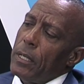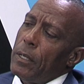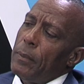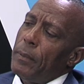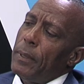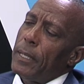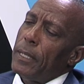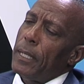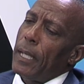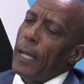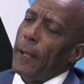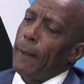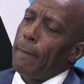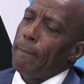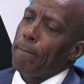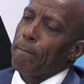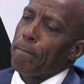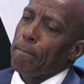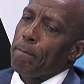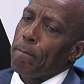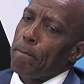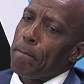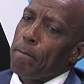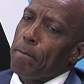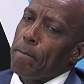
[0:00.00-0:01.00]
Herman, um,
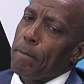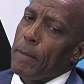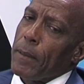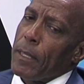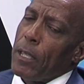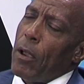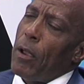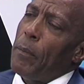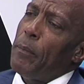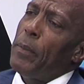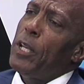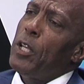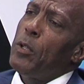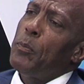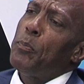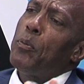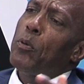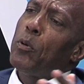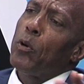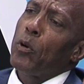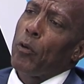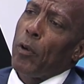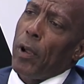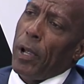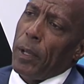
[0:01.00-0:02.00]
there are many
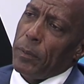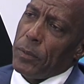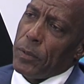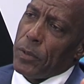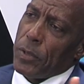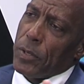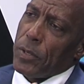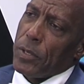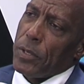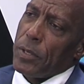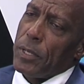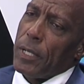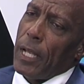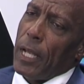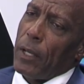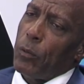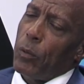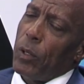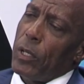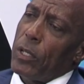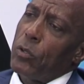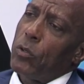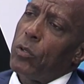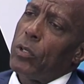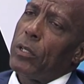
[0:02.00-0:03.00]
programs that
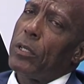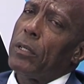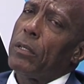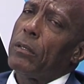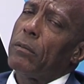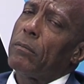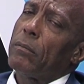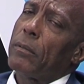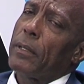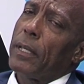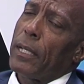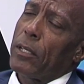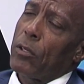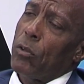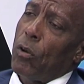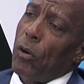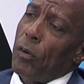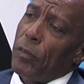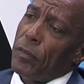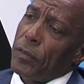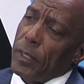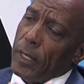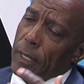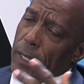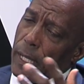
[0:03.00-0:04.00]
one could get
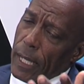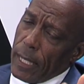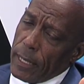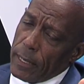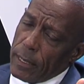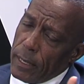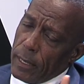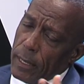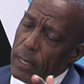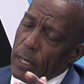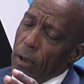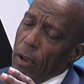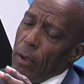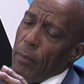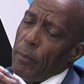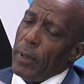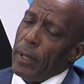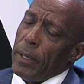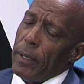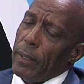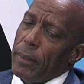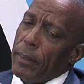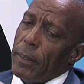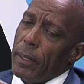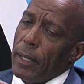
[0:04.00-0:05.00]
off the net, and there are
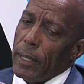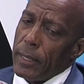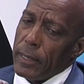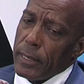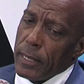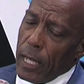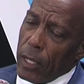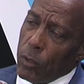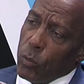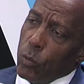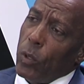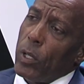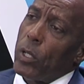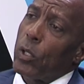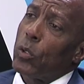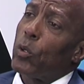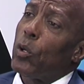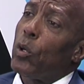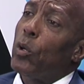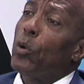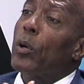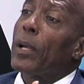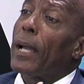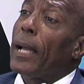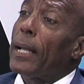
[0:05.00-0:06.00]
many things that one
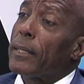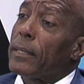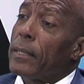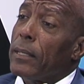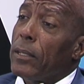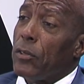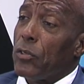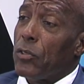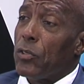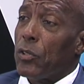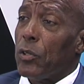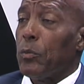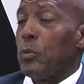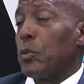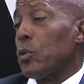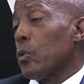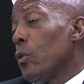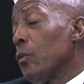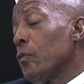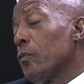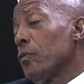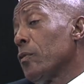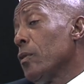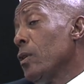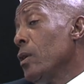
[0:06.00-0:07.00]
could look at in terms
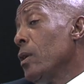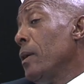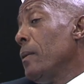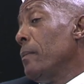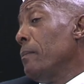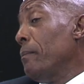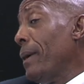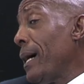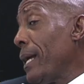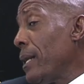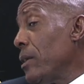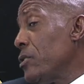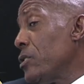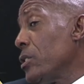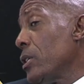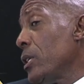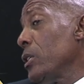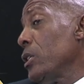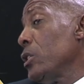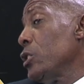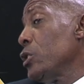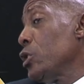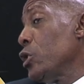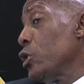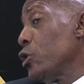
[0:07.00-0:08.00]
of managing
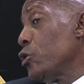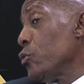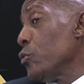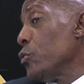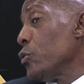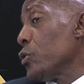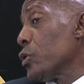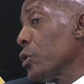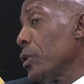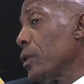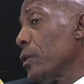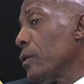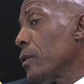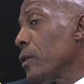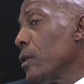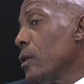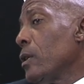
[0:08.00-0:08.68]
an institution.